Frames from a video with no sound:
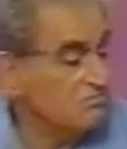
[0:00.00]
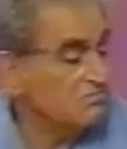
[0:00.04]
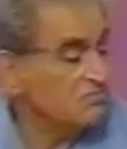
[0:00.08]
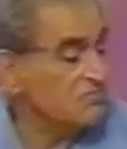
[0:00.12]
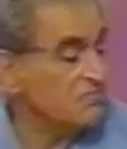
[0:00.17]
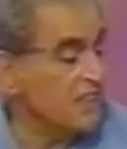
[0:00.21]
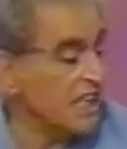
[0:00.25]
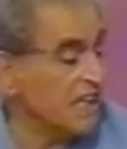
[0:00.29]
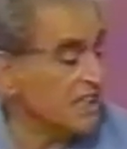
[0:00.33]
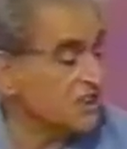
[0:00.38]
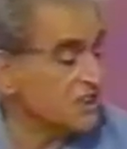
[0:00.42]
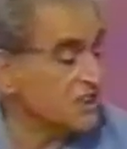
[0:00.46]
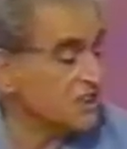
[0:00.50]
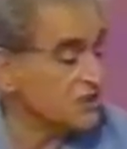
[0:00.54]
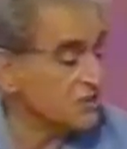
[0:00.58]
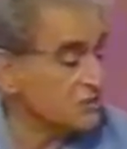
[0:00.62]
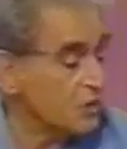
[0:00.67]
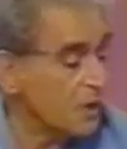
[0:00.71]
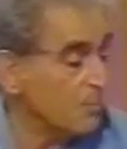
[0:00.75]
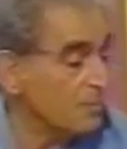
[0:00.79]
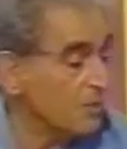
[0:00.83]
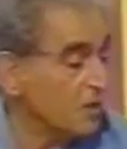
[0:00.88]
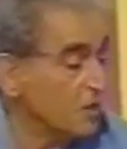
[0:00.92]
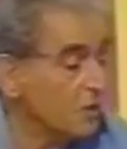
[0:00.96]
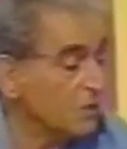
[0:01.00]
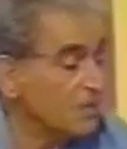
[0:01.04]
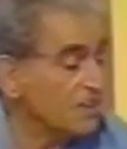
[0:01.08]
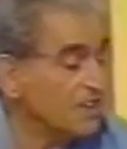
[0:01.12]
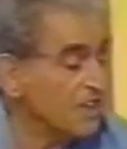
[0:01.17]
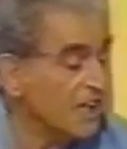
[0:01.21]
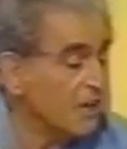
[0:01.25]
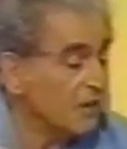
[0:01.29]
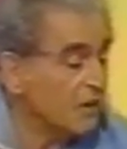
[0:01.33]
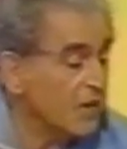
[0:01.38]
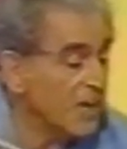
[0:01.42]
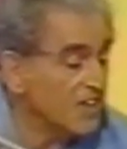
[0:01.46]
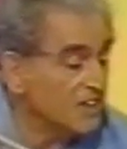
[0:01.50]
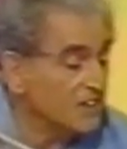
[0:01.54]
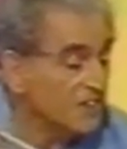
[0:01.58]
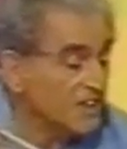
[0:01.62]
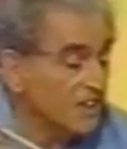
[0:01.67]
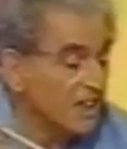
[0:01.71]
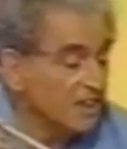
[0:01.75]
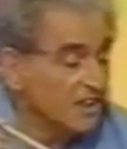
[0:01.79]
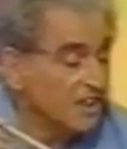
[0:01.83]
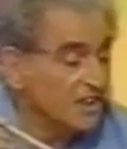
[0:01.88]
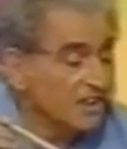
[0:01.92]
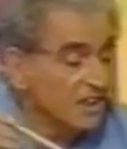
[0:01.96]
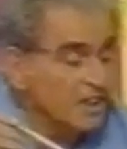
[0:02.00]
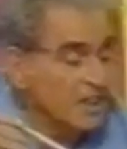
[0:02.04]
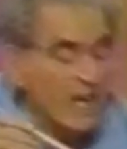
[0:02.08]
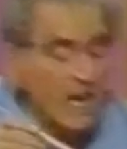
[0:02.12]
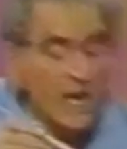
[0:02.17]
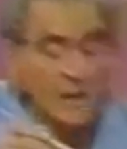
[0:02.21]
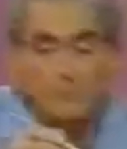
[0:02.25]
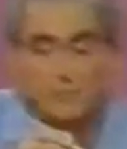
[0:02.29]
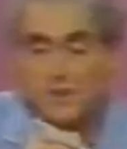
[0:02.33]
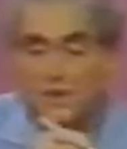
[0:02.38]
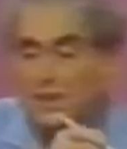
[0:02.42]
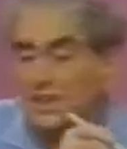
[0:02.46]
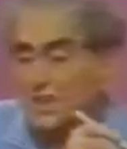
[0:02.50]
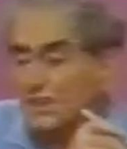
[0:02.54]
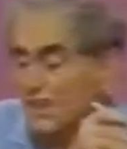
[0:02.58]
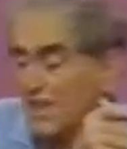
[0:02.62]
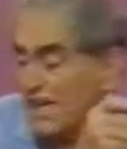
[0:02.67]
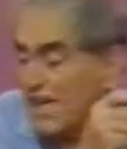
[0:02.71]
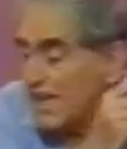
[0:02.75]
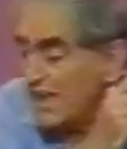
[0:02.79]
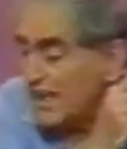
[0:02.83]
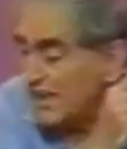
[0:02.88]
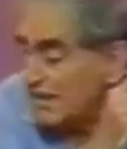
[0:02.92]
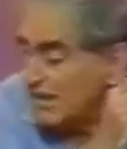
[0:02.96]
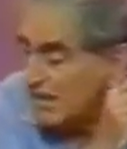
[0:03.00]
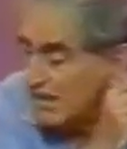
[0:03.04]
There's the trouble over there, I think. I put it there.